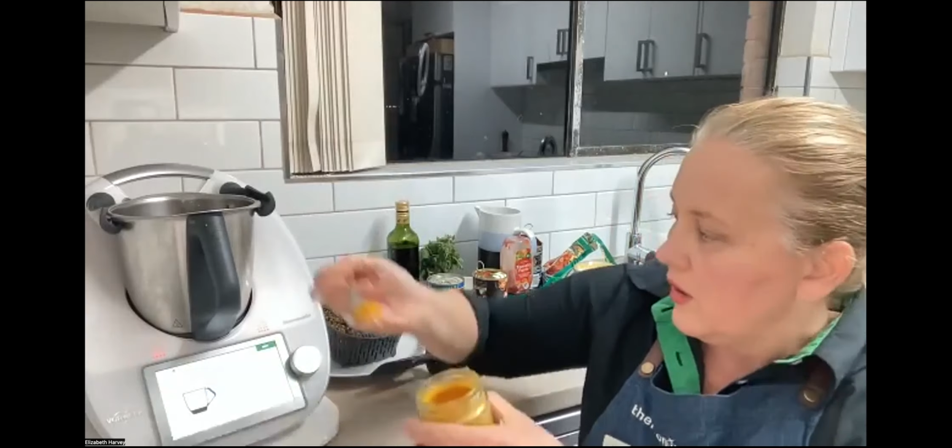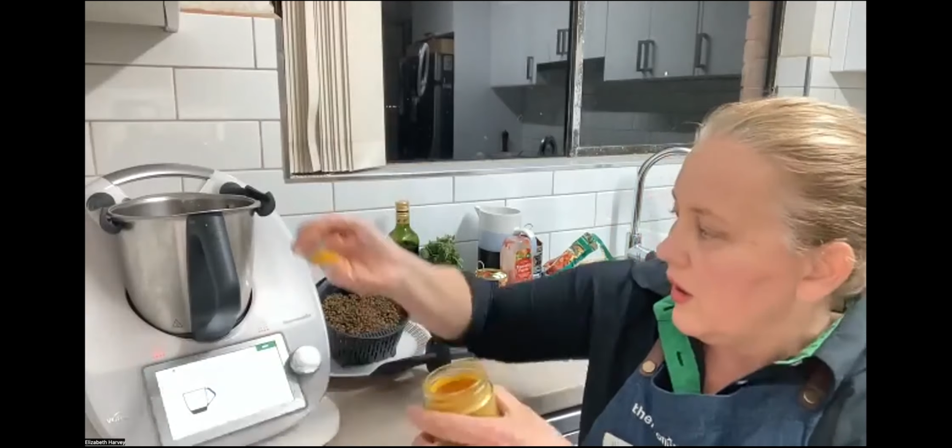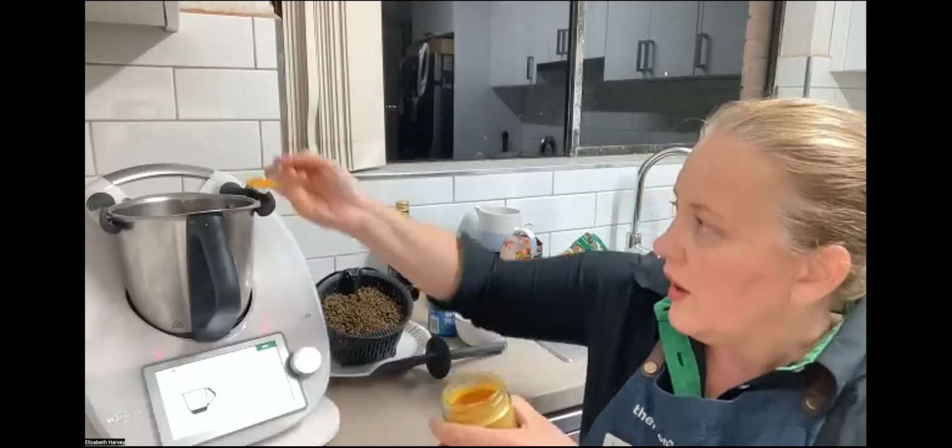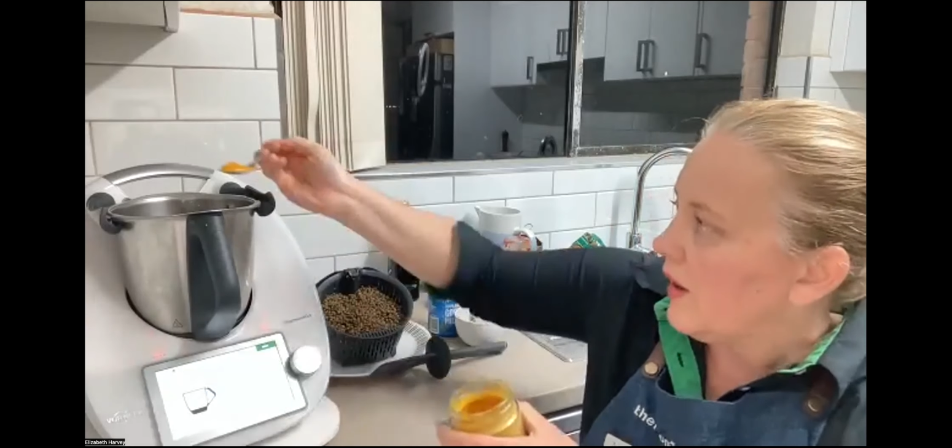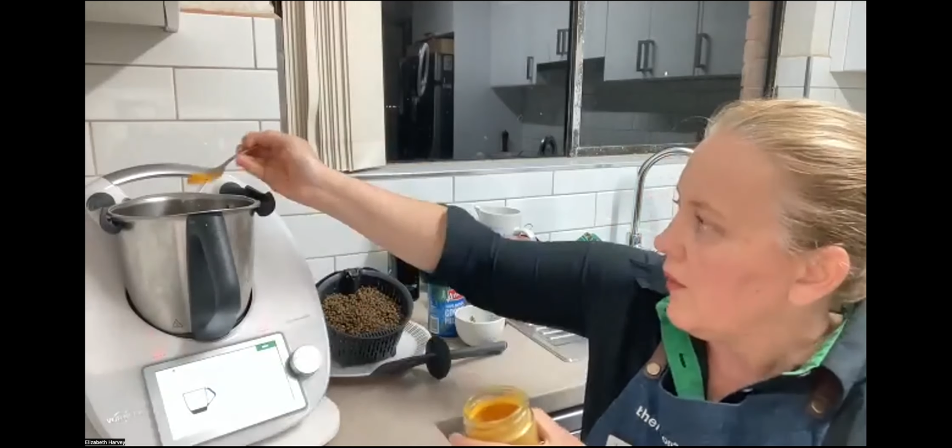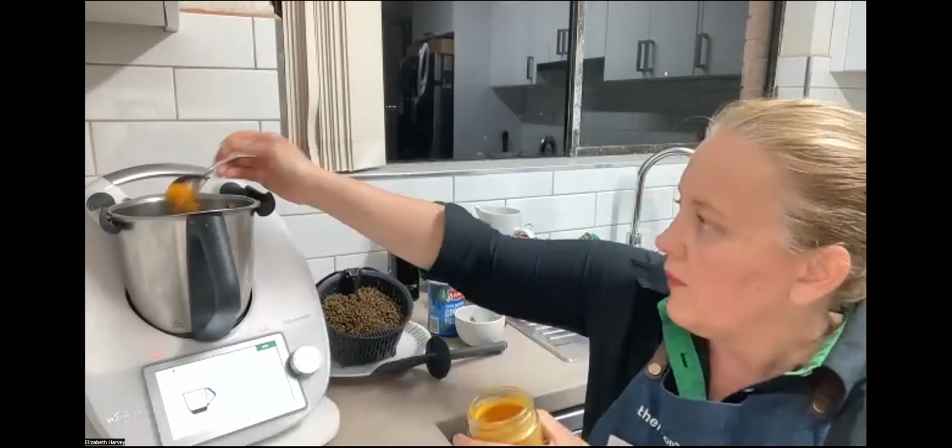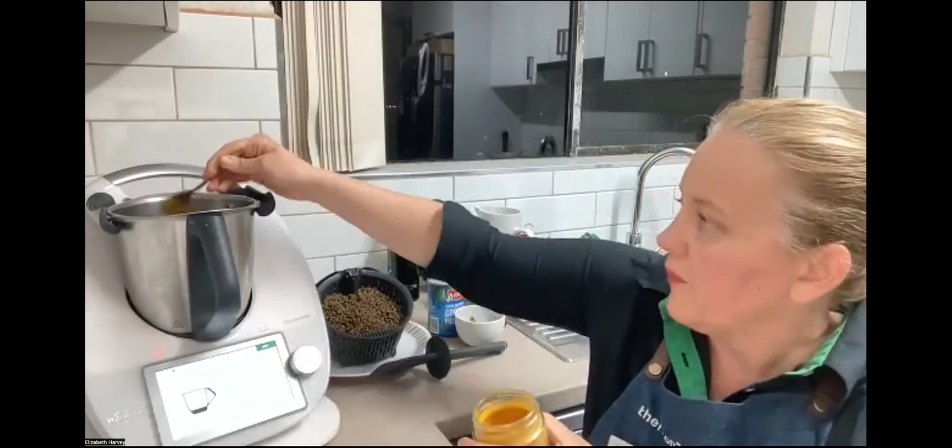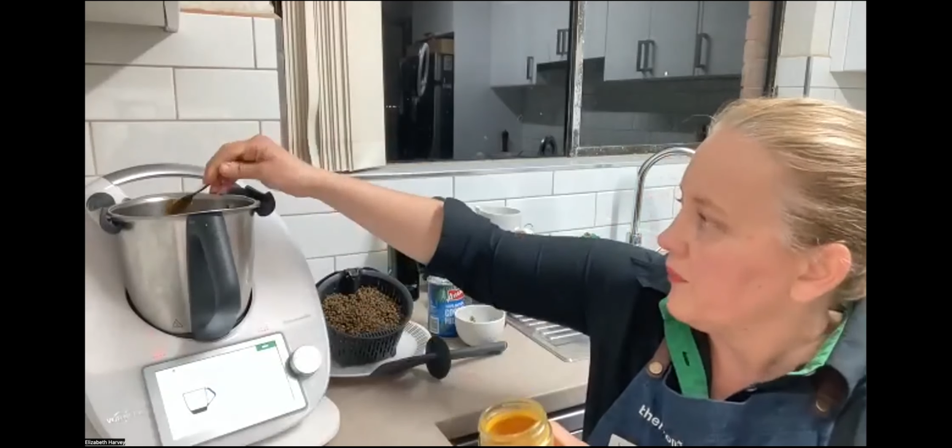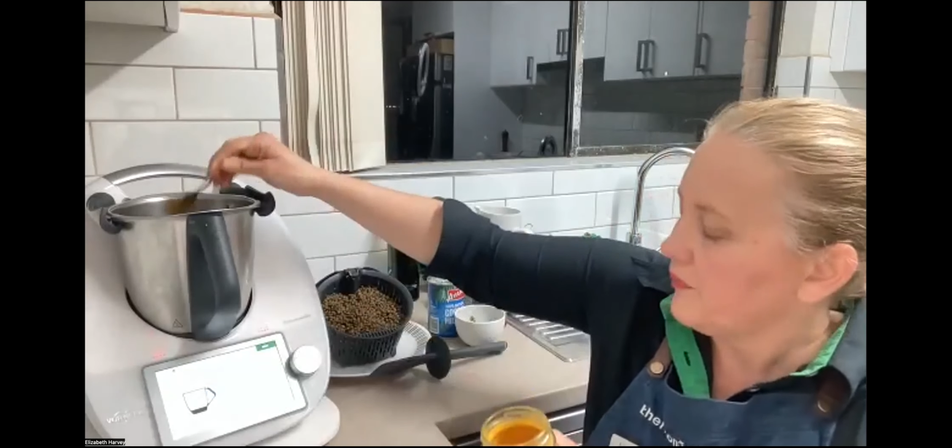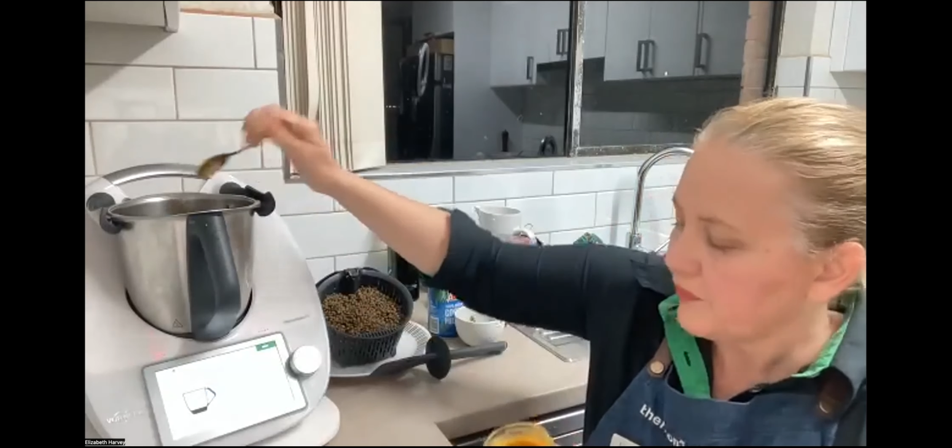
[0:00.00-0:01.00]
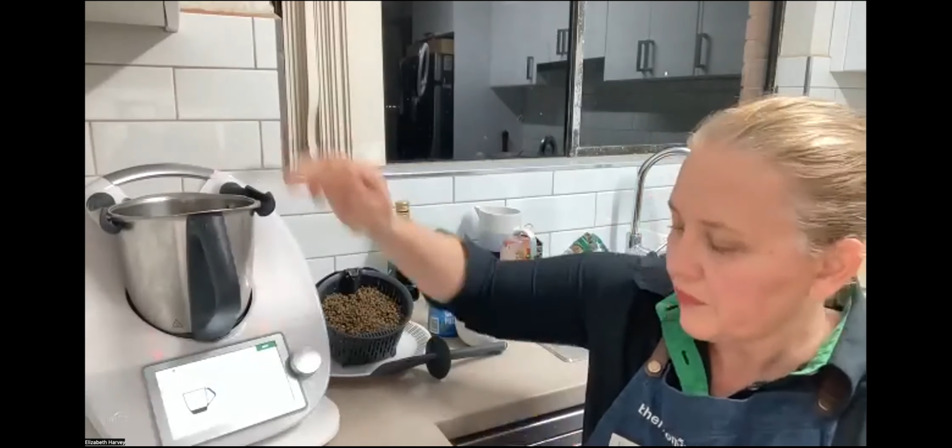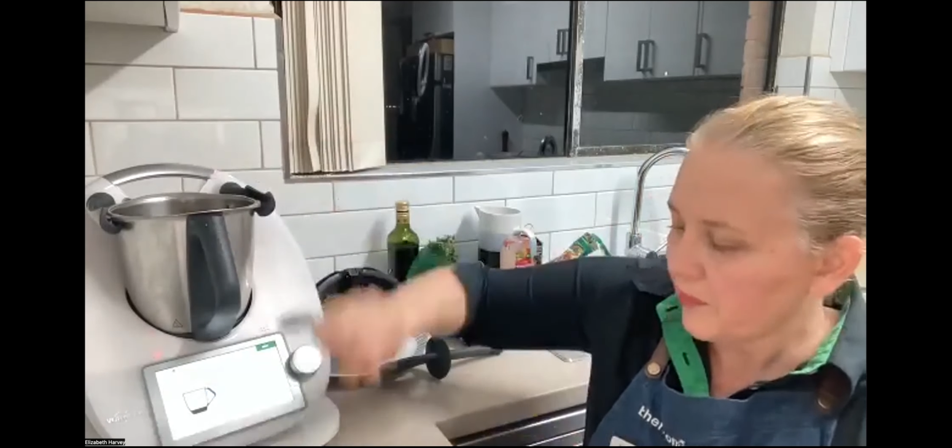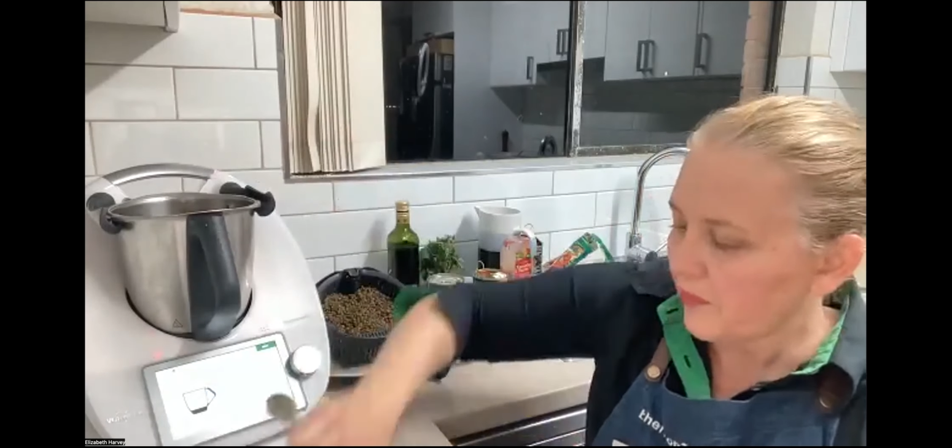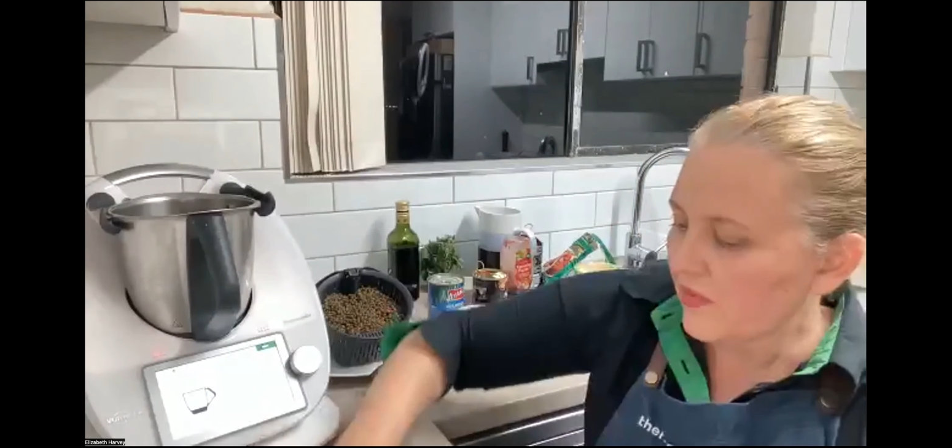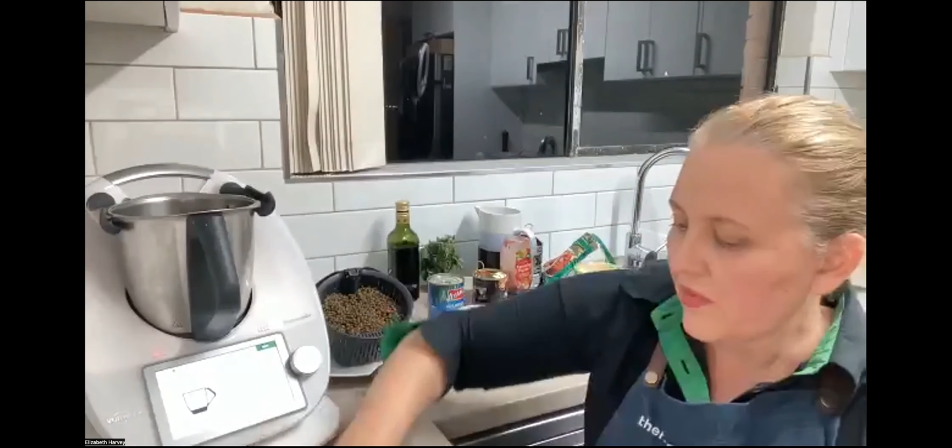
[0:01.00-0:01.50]
All
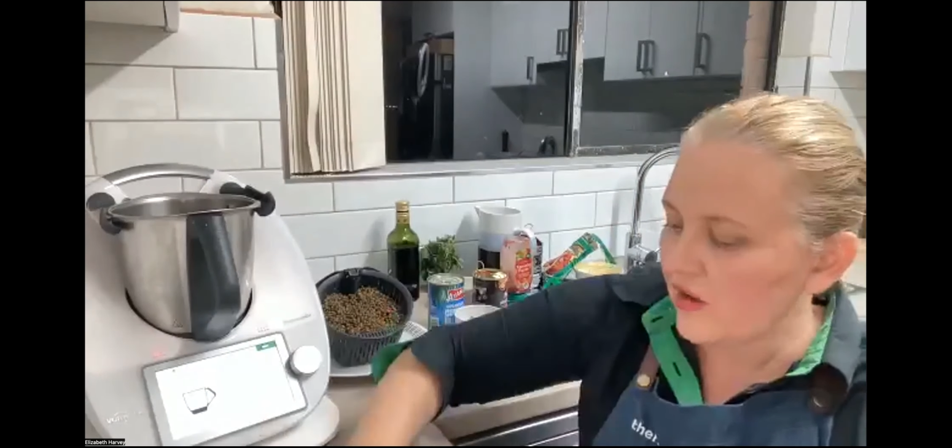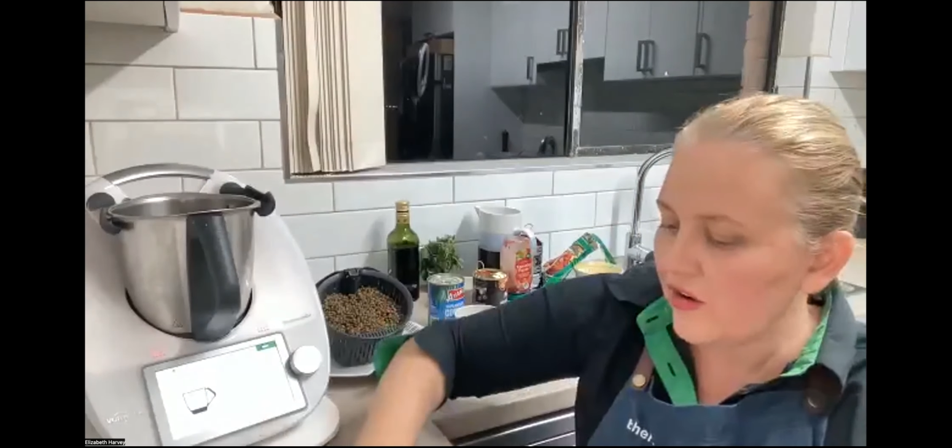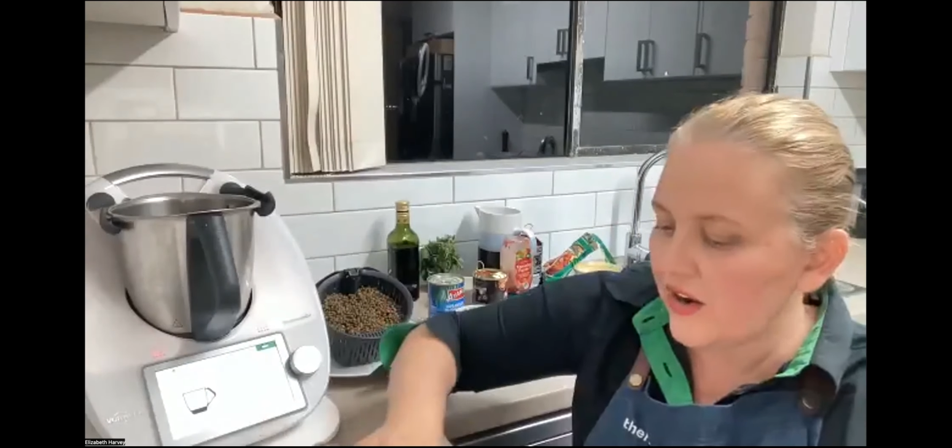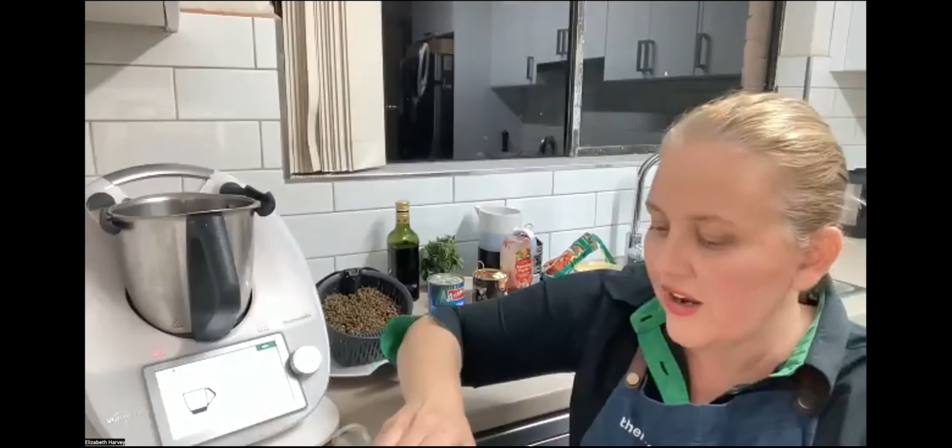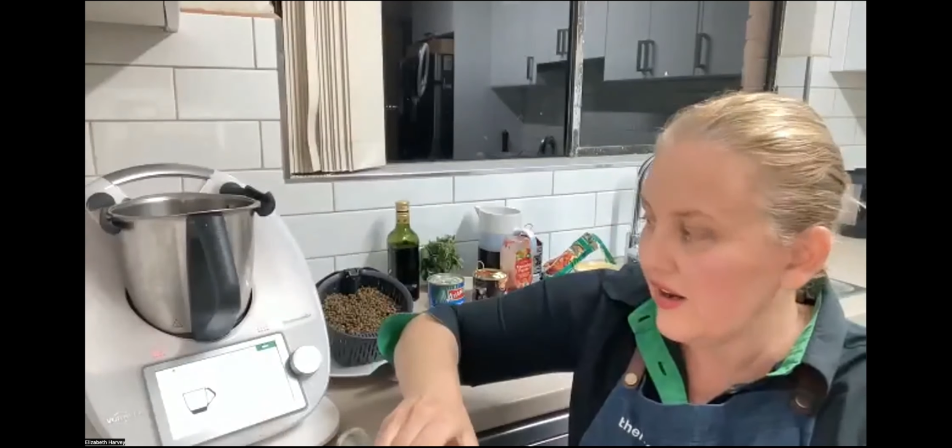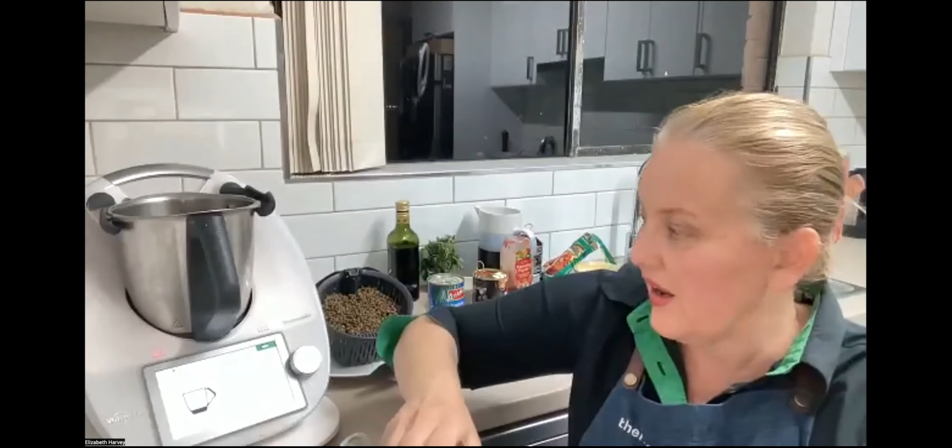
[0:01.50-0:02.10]
right,